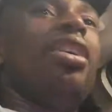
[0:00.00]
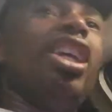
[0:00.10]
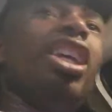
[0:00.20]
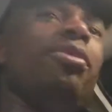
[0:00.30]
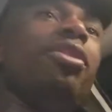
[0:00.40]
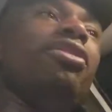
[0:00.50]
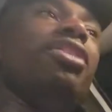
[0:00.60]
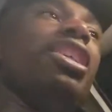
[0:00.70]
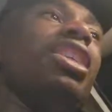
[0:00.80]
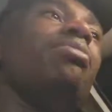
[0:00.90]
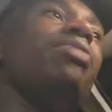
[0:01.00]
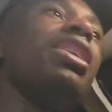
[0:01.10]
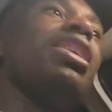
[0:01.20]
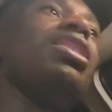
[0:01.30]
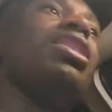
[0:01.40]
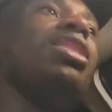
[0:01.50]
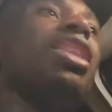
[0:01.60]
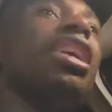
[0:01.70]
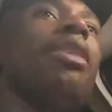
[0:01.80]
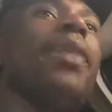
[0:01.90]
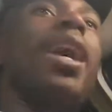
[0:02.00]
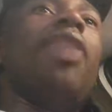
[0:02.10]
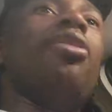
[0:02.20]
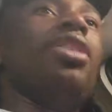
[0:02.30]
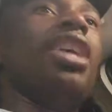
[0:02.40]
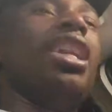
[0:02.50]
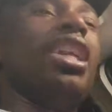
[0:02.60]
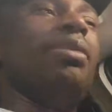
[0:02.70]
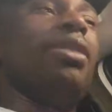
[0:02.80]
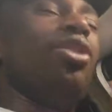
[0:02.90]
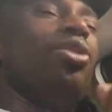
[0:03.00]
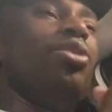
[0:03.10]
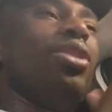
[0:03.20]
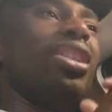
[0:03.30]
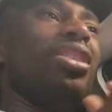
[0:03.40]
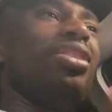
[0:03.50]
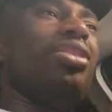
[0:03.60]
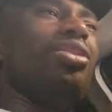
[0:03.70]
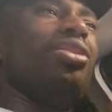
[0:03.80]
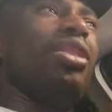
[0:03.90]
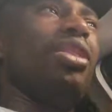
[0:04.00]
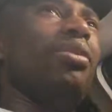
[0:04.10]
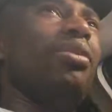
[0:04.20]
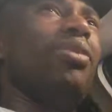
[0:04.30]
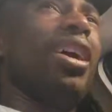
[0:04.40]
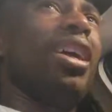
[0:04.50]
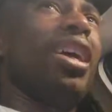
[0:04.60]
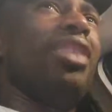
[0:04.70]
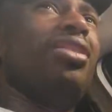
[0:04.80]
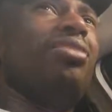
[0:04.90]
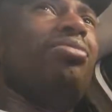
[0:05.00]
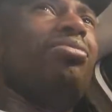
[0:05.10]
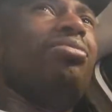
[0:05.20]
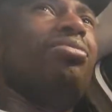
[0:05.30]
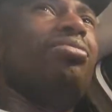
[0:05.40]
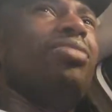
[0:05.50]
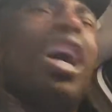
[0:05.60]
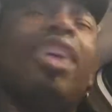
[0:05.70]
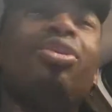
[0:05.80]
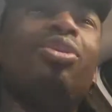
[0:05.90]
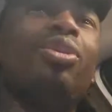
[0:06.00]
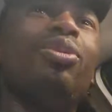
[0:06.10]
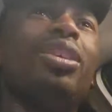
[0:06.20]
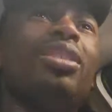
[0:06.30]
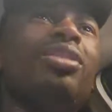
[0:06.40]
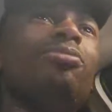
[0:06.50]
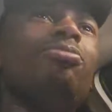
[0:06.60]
he can be on a team, but it's like a power dynamic. Or was I listening to a different podcast? I don't know what it was.